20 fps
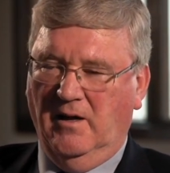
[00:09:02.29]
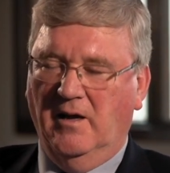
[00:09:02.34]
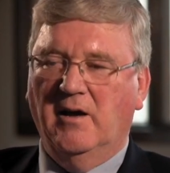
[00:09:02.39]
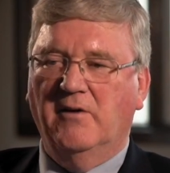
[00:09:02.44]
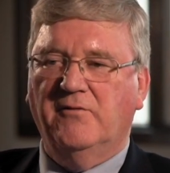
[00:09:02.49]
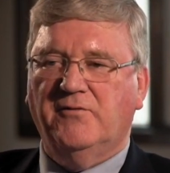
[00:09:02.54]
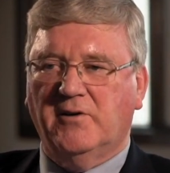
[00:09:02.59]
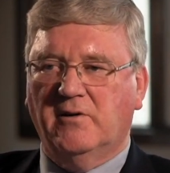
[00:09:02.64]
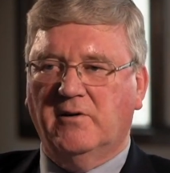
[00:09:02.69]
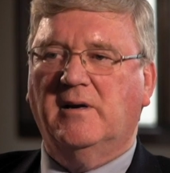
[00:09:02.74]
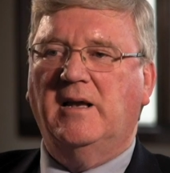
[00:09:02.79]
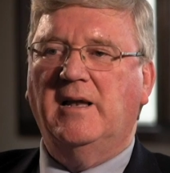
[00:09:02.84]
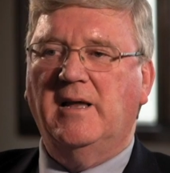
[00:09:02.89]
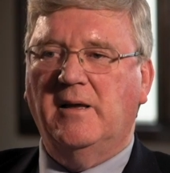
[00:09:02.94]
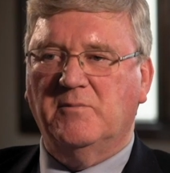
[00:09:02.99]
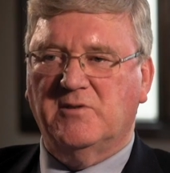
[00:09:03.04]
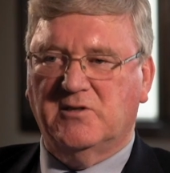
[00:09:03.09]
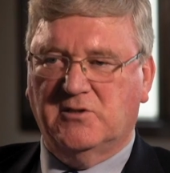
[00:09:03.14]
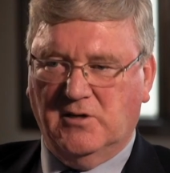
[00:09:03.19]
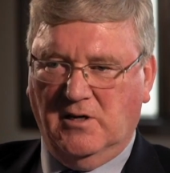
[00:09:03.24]
If
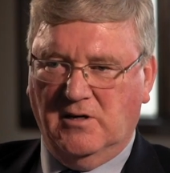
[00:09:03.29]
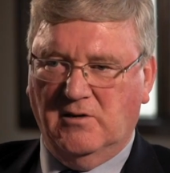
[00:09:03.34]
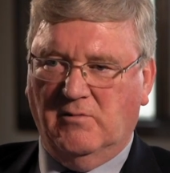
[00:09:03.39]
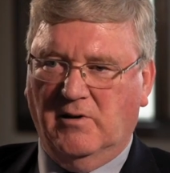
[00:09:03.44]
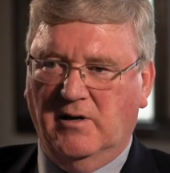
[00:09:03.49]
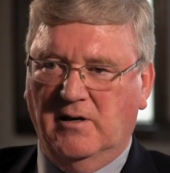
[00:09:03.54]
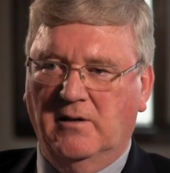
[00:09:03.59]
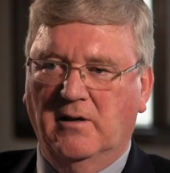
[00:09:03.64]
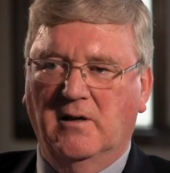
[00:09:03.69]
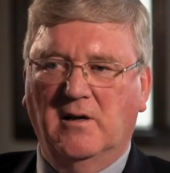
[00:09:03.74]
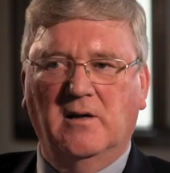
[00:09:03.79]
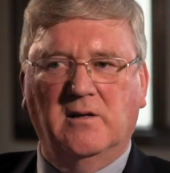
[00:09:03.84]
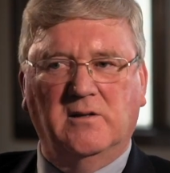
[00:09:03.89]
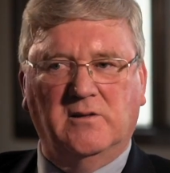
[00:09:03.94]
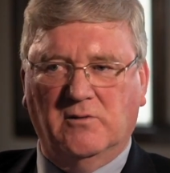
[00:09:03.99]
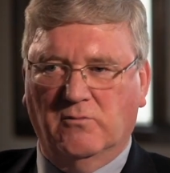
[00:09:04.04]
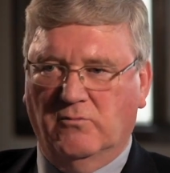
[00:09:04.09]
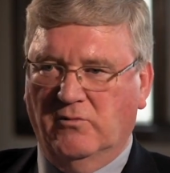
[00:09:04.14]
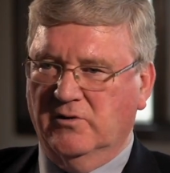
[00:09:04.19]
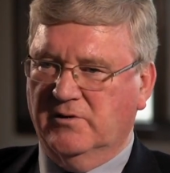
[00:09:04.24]
claim is genuine,
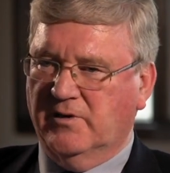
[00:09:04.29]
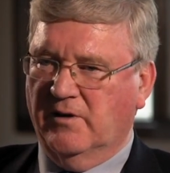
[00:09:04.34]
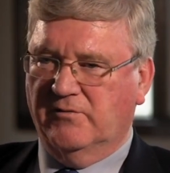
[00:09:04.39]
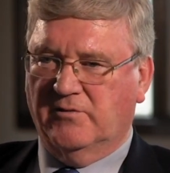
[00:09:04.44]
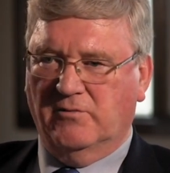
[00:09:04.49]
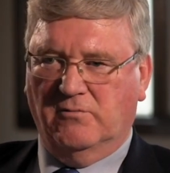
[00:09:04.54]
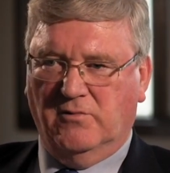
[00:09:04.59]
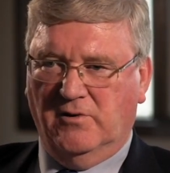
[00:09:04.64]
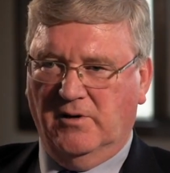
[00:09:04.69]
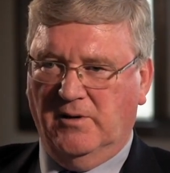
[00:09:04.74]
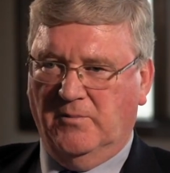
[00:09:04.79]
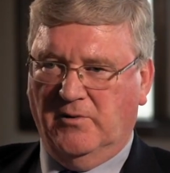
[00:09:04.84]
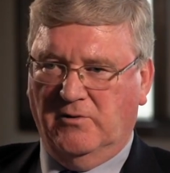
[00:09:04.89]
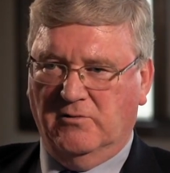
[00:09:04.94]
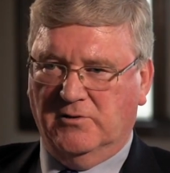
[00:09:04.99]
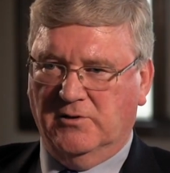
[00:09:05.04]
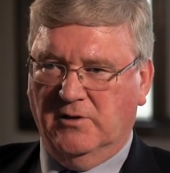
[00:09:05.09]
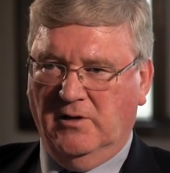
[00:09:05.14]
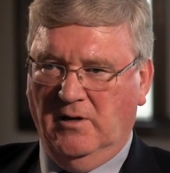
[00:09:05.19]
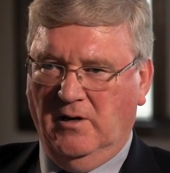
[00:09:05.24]
they won't have to worry
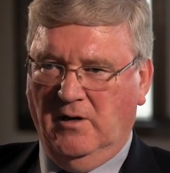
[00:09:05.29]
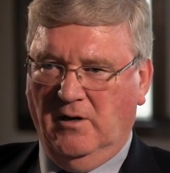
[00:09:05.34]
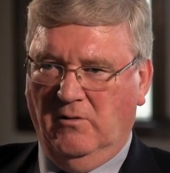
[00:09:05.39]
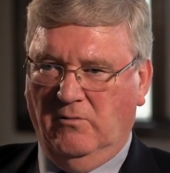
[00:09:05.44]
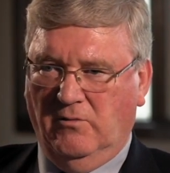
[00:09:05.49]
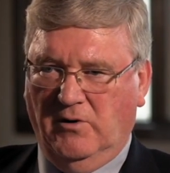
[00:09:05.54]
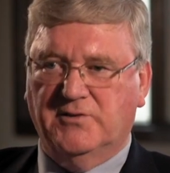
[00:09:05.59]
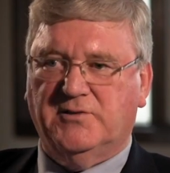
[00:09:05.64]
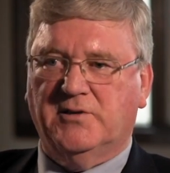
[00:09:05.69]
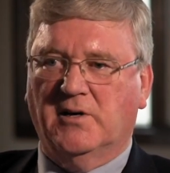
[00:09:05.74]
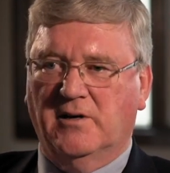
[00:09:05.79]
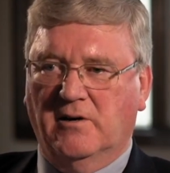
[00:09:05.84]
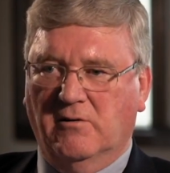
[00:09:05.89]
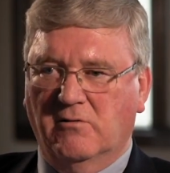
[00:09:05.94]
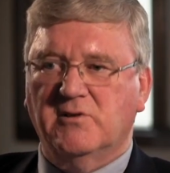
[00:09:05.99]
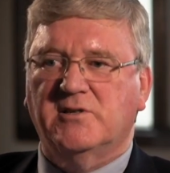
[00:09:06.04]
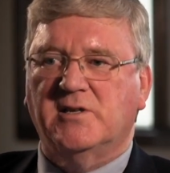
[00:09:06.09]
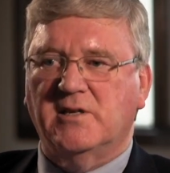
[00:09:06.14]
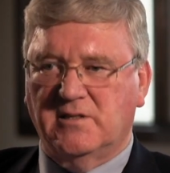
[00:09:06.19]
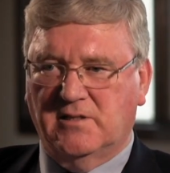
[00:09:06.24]
about what's on
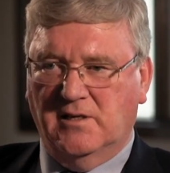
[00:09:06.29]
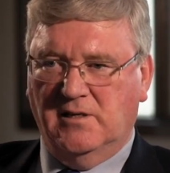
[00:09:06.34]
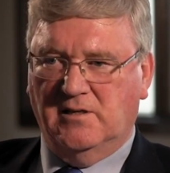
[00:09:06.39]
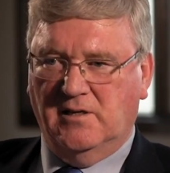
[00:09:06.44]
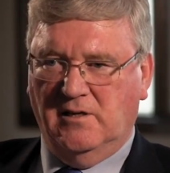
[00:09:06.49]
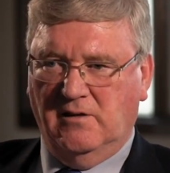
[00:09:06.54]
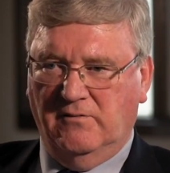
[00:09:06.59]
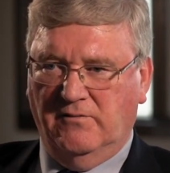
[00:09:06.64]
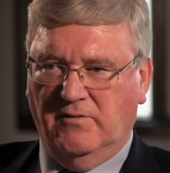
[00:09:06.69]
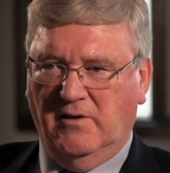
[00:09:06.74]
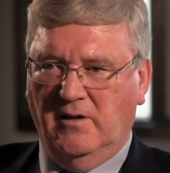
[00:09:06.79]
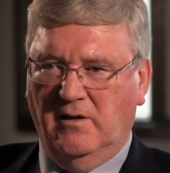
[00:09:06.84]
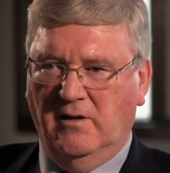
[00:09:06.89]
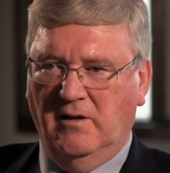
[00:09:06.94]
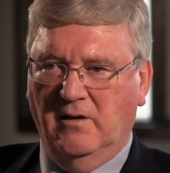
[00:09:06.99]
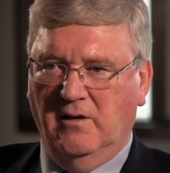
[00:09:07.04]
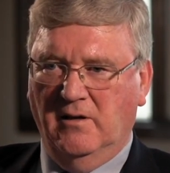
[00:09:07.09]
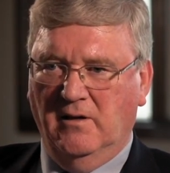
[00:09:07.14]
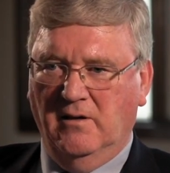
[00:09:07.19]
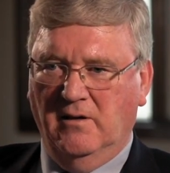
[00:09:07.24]
our CCTV
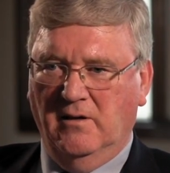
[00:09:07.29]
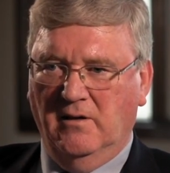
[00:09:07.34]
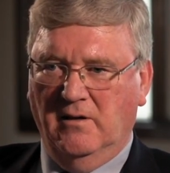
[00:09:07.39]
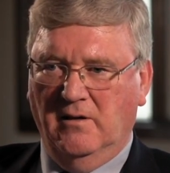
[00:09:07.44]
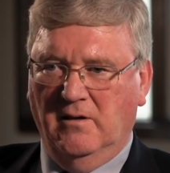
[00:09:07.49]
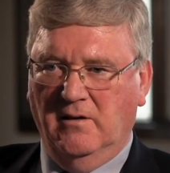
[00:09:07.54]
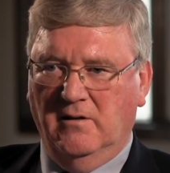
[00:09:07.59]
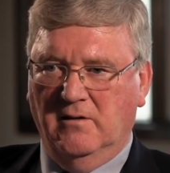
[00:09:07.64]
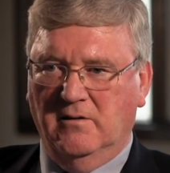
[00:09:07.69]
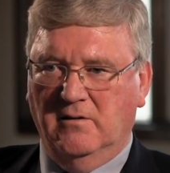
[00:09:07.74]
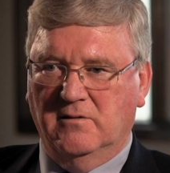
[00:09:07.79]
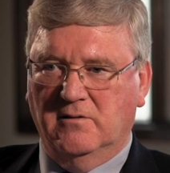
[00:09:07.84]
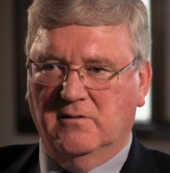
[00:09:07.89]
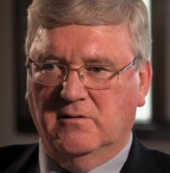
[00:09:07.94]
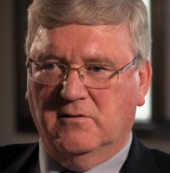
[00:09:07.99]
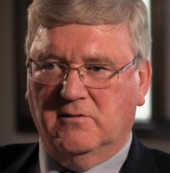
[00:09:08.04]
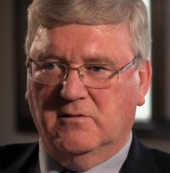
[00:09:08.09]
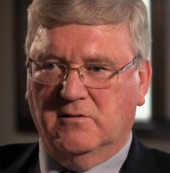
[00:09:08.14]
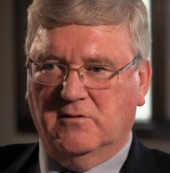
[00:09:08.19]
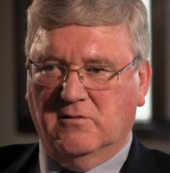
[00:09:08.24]

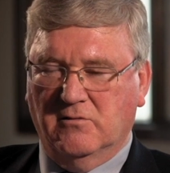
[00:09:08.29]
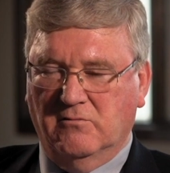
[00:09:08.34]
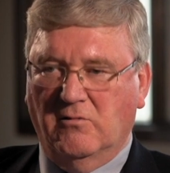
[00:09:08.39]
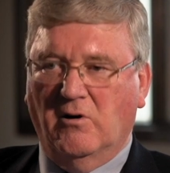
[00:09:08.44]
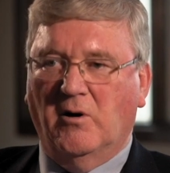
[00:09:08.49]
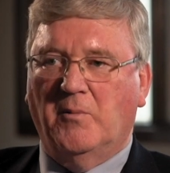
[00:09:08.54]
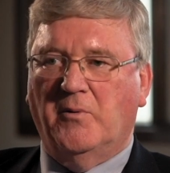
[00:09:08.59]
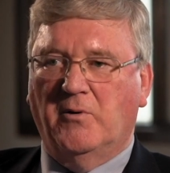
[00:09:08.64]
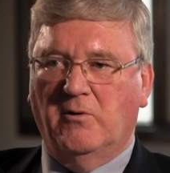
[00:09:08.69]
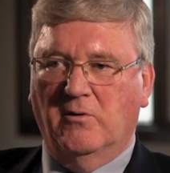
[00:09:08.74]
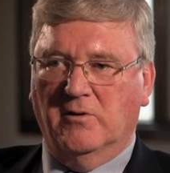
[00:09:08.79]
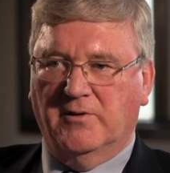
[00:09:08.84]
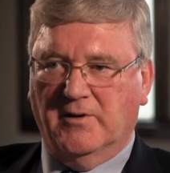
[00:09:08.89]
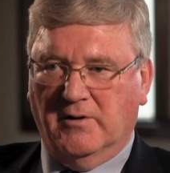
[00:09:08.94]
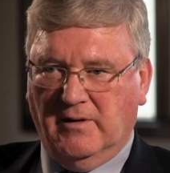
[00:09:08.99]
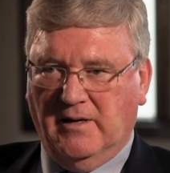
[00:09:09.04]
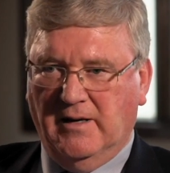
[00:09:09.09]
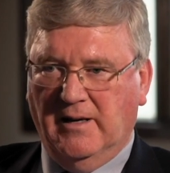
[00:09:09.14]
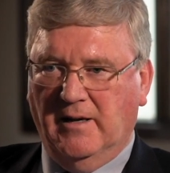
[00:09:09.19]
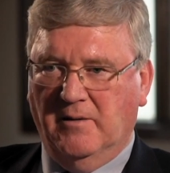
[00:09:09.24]
to uphold
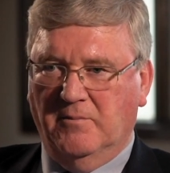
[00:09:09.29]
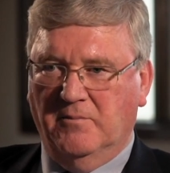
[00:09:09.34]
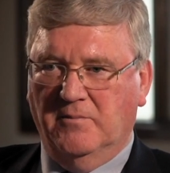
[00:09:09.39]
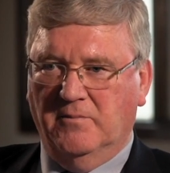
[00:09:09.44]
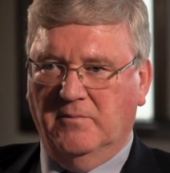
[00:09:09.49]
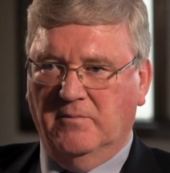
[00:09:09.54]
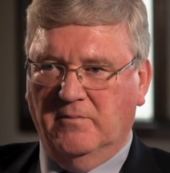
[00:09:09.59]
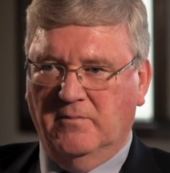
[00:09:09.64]
their claim.